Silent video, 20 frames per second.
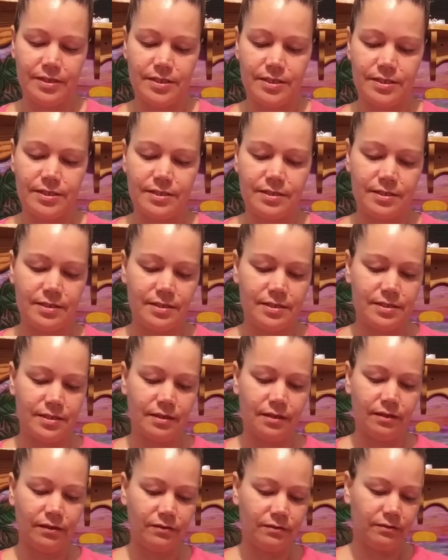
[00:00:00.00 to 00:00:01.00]

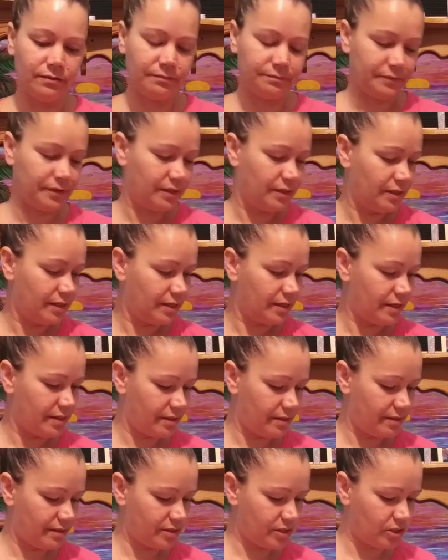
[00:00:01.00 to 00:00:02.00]
So,
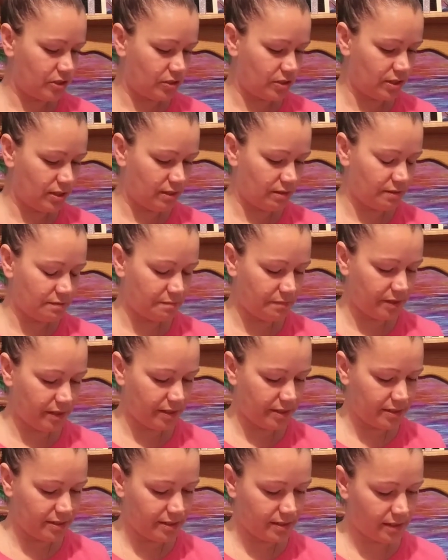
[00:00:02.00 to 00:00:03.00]
the sheet
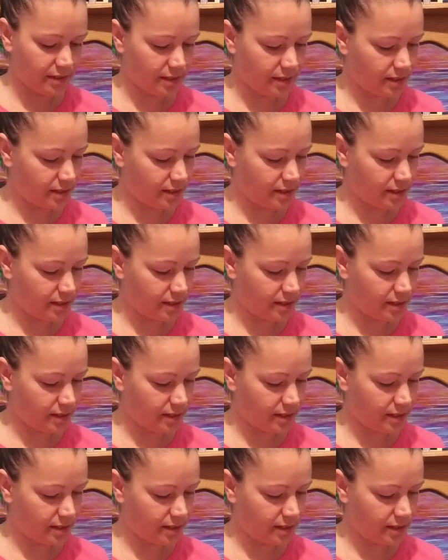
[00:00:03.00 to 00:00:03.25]
mask